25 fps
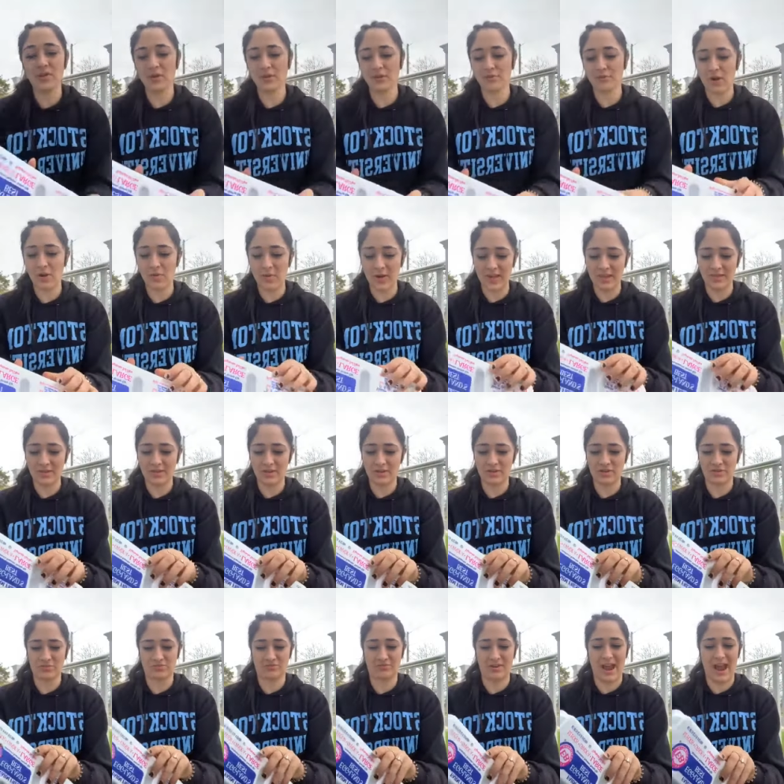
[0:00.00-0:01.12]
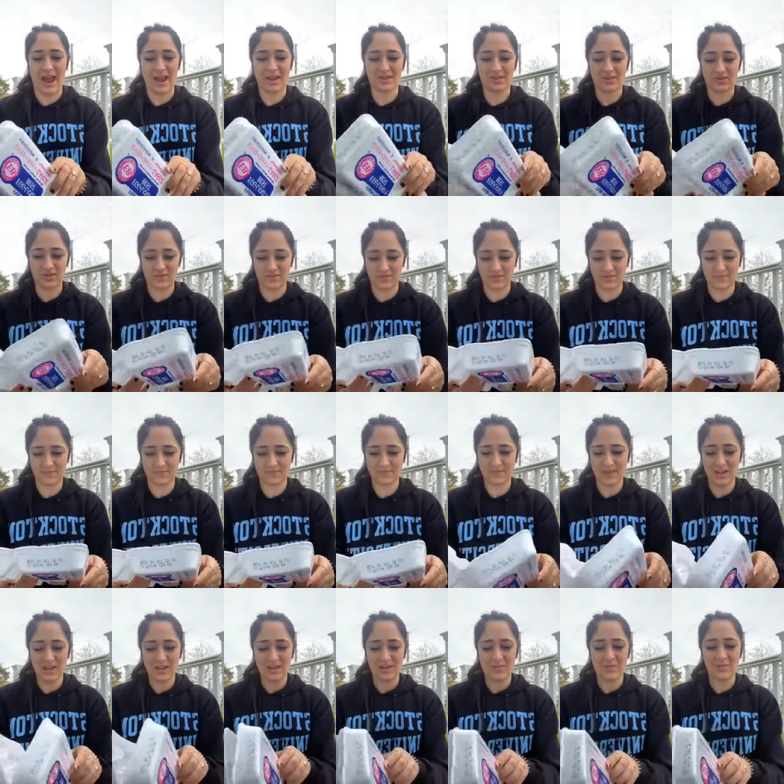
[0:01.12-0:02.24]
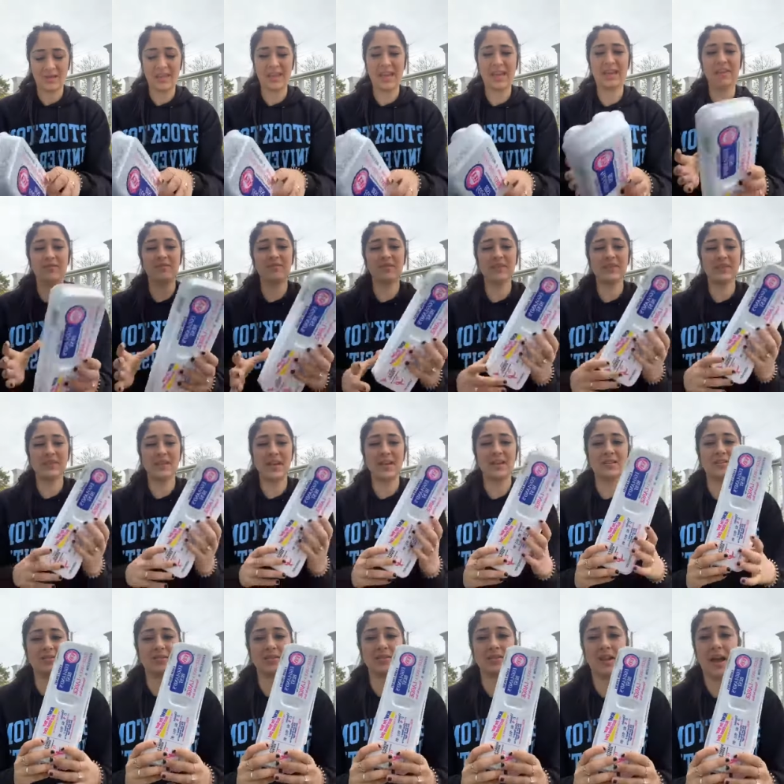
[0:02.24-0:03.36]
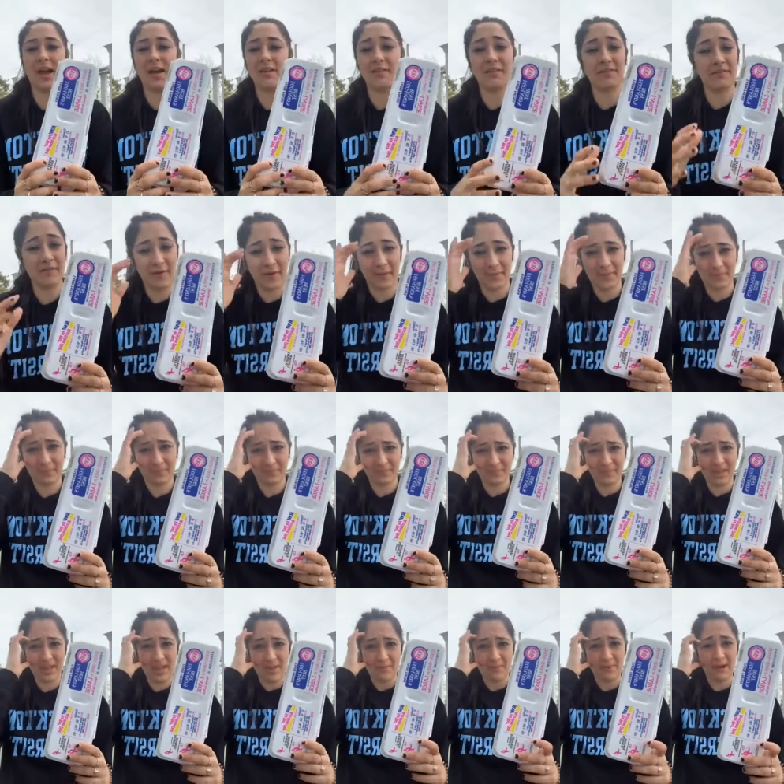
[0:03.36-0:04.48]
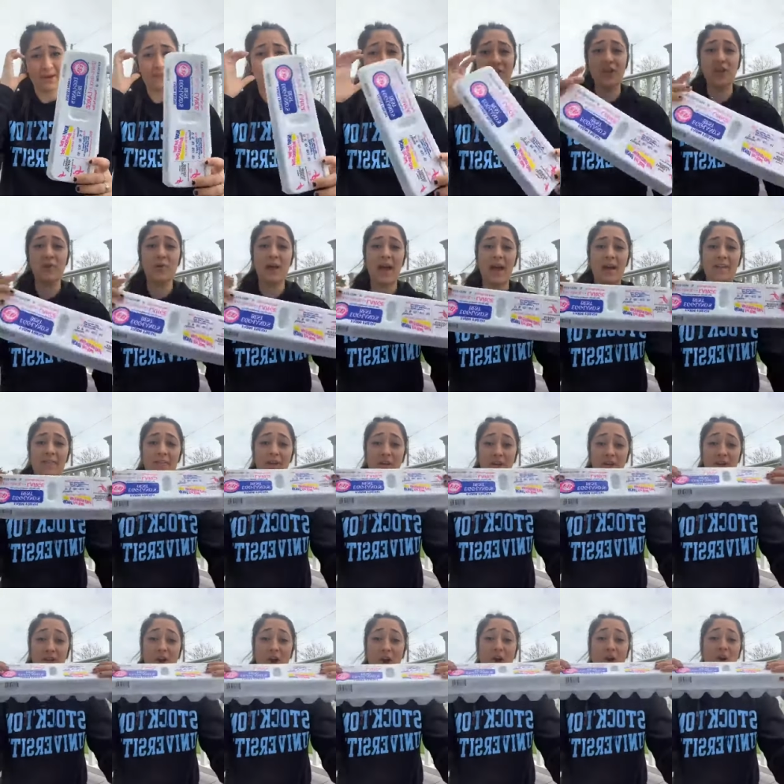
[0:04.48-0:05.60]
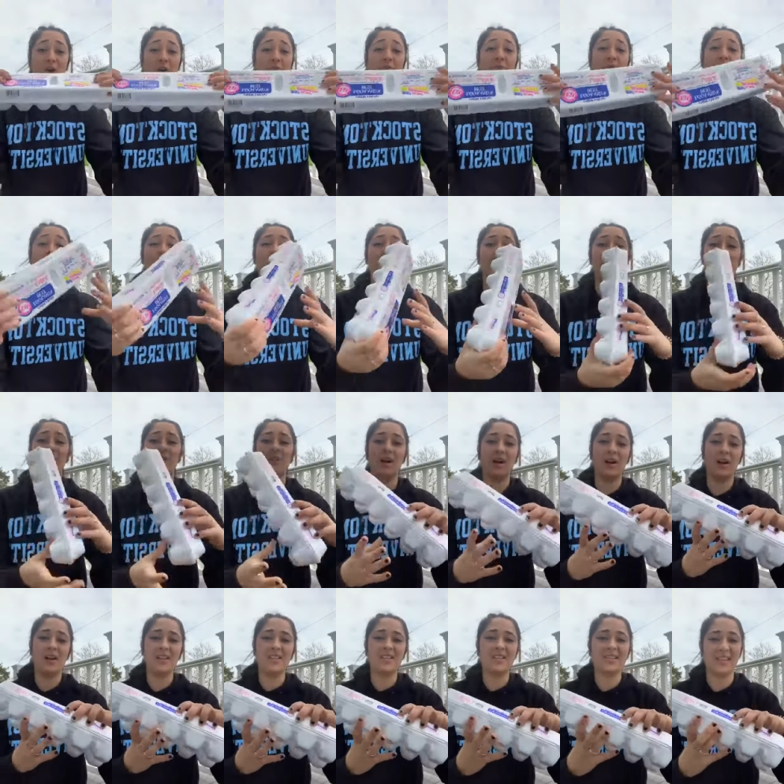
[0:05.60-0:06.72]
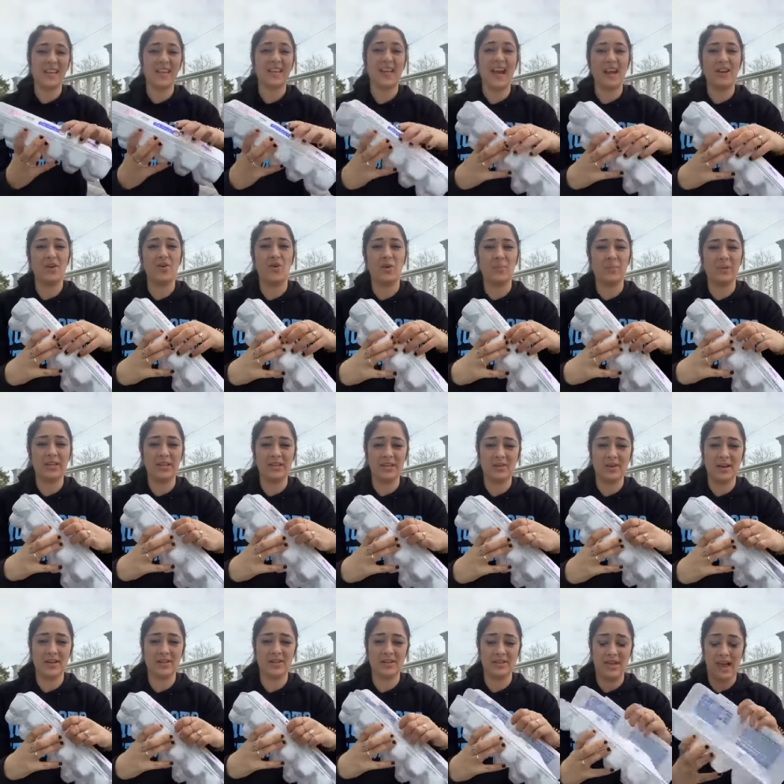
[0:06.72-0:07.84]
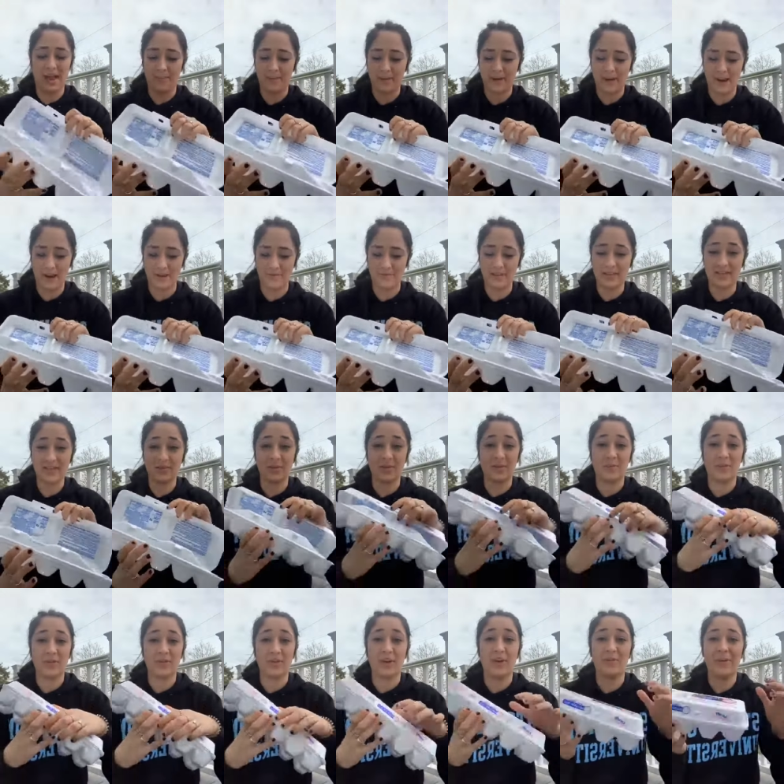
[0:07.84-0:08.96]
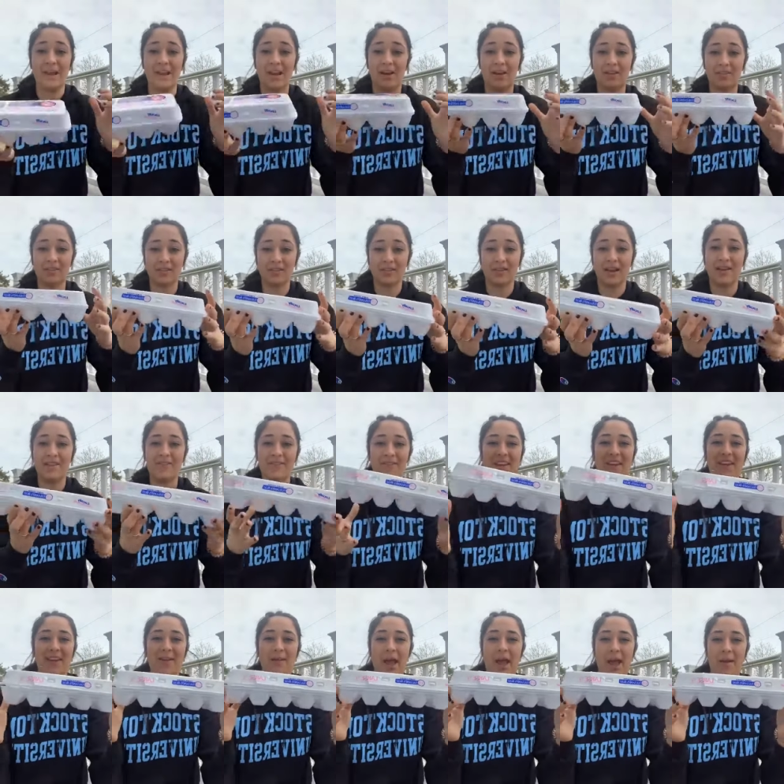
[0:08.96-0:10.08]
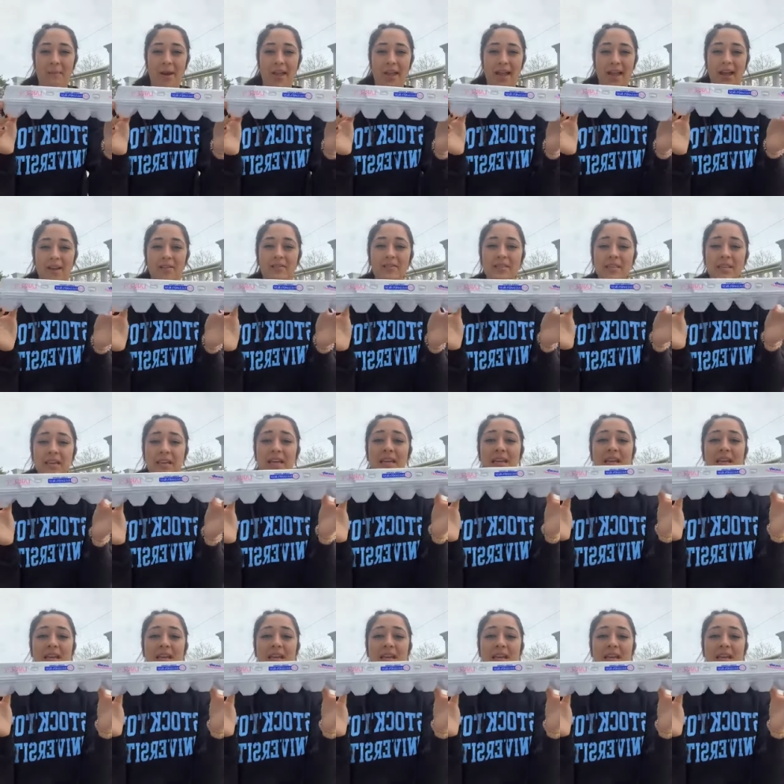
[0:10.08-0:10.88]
to throw in the trash. We can't recycle styrofoam. But if you have the cardboard milk cartons, like I normally do, I just happen to have this one with all my art stuff in here at my house,